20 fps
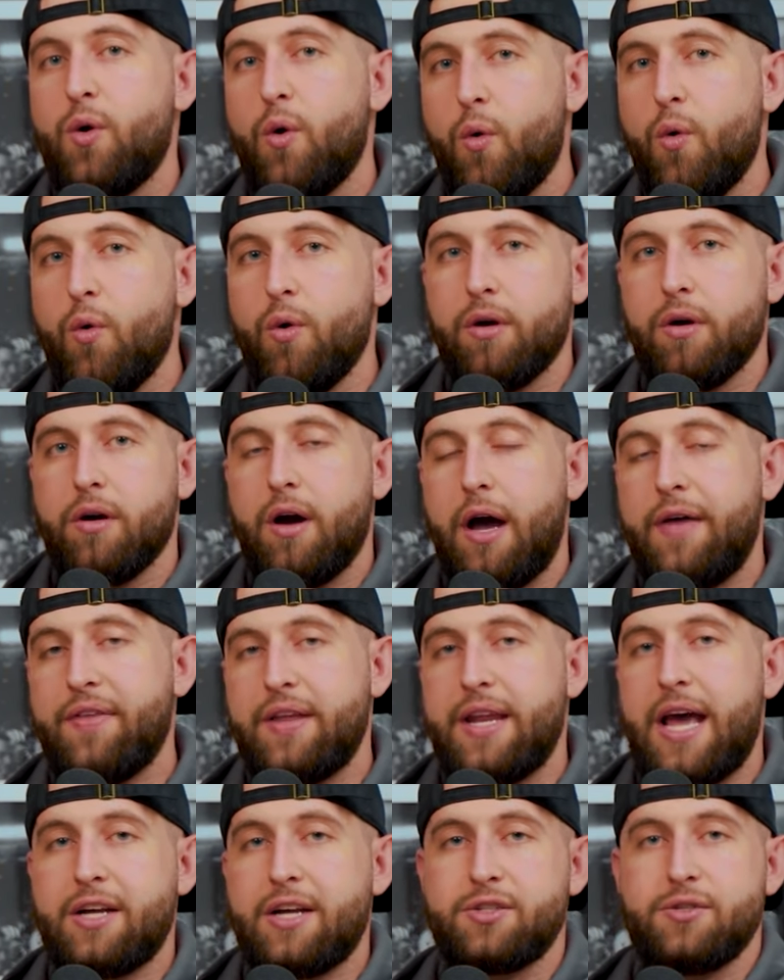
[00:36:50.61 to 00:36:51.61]
or at
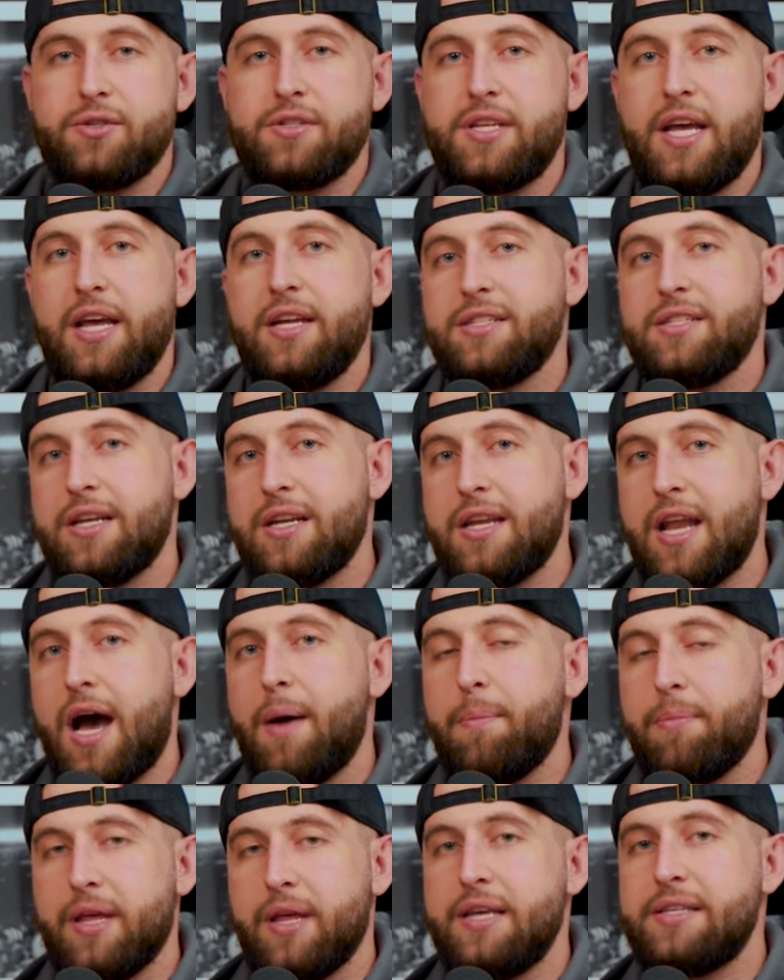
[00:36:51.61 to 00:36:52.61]
the national stage and
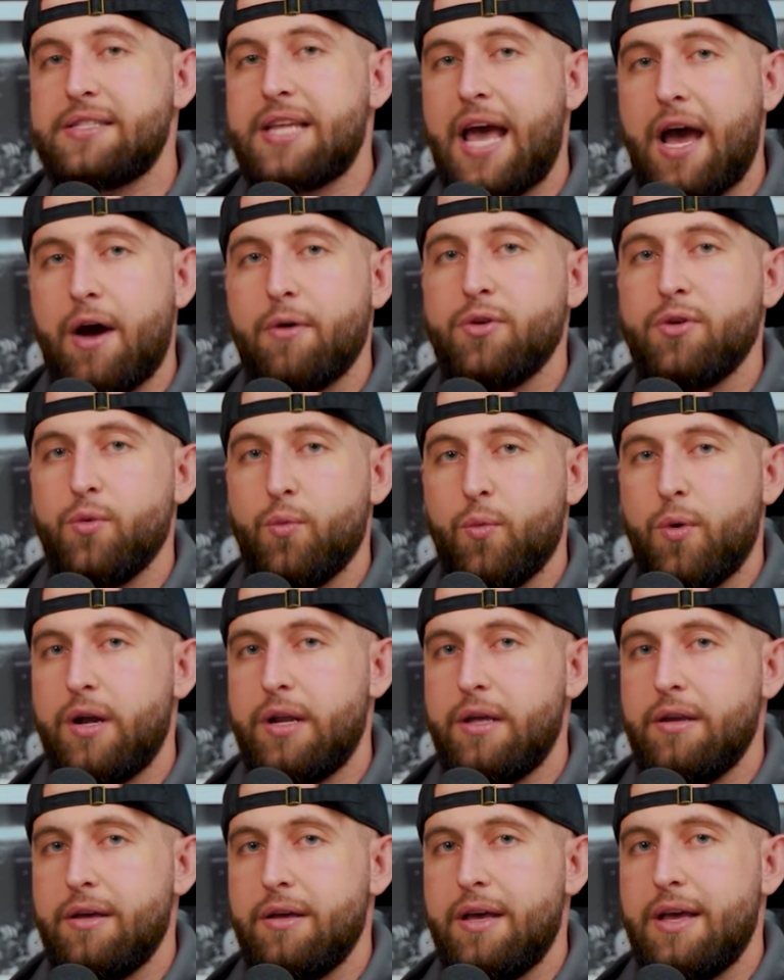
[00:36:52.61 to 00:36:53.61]
not placed how you
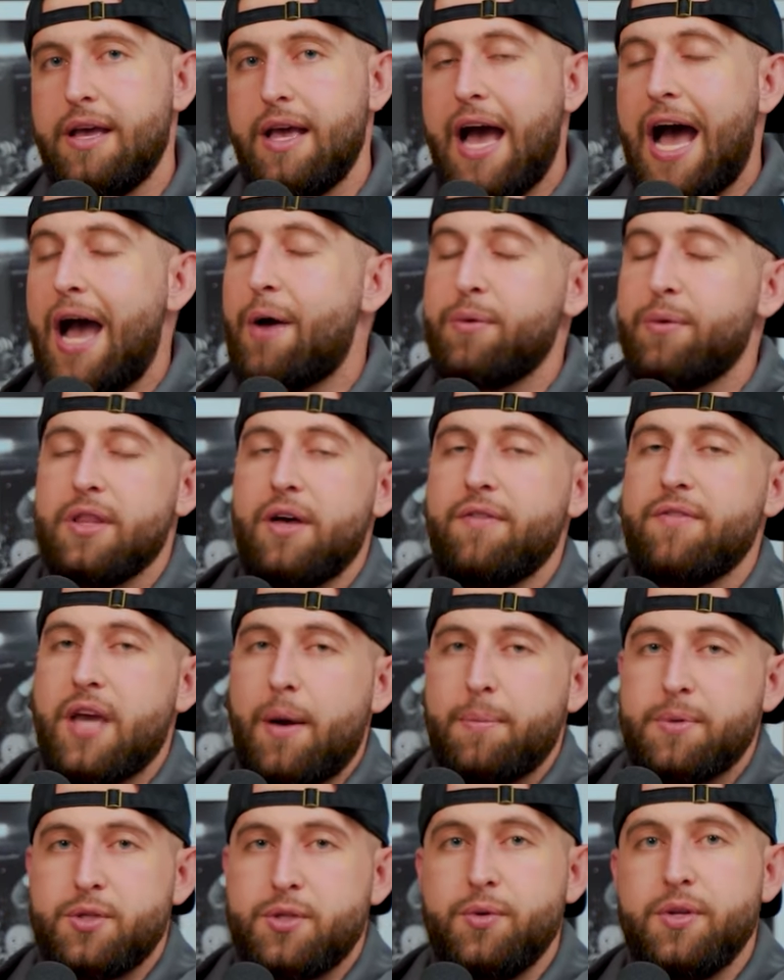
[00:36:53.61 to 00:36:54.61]
wanted, I would love the
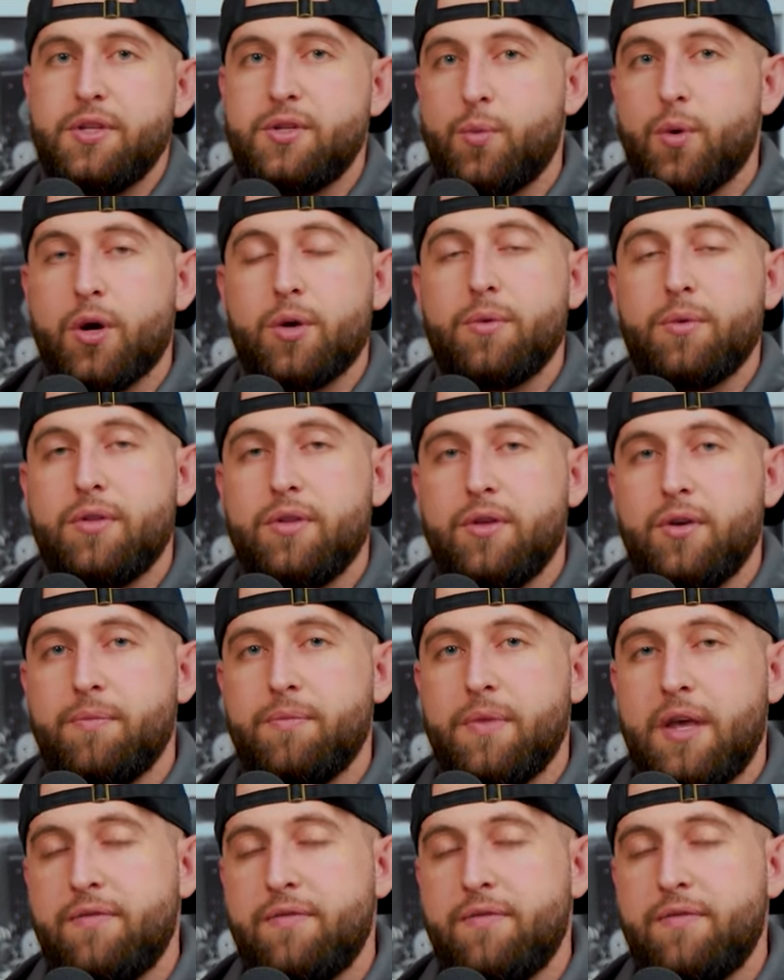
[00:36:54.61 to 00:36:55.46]
opportunity to work with you.